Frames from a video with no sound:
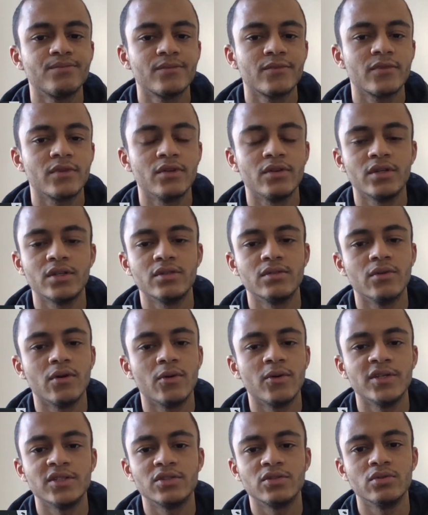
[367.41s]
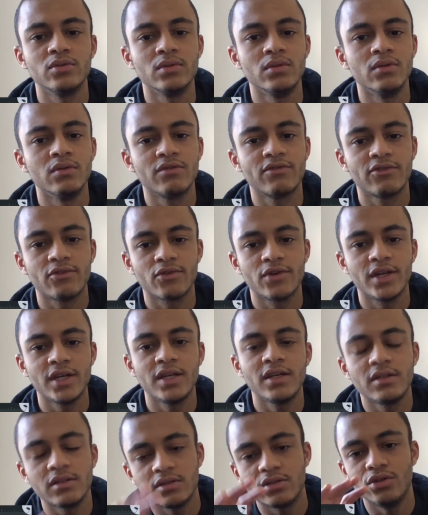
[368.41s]
You can always Google
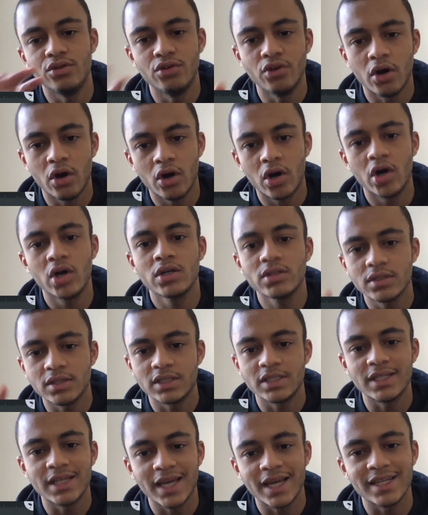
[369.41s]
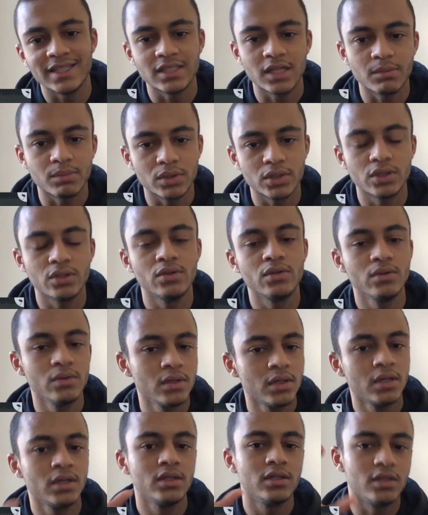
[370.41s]
free DAW
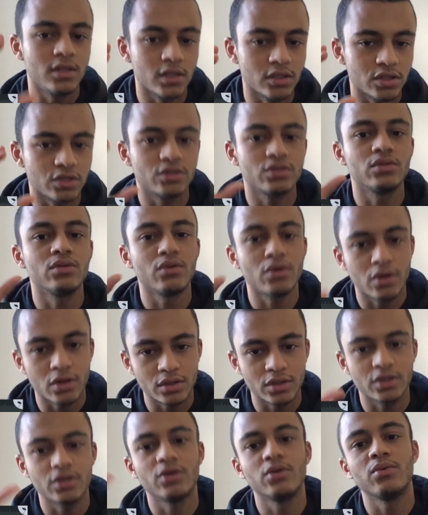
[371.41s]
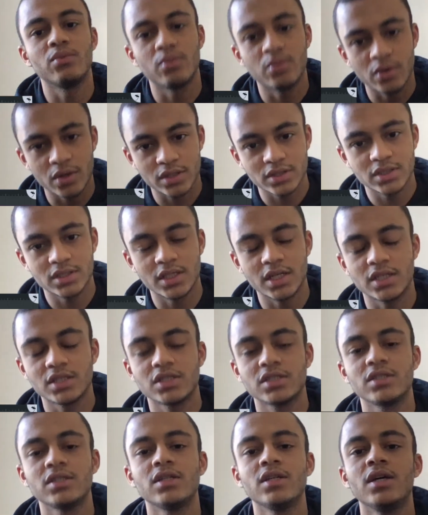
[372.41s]
digital audio
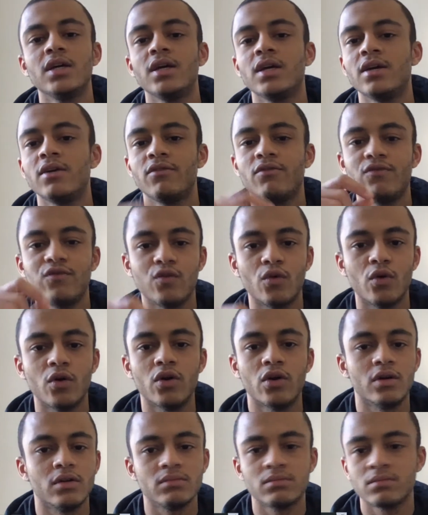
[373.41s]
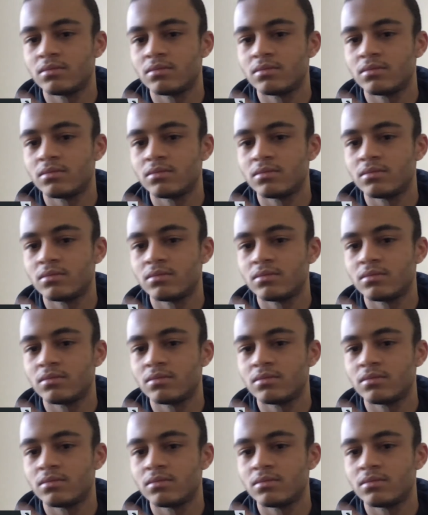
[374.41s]
workstation for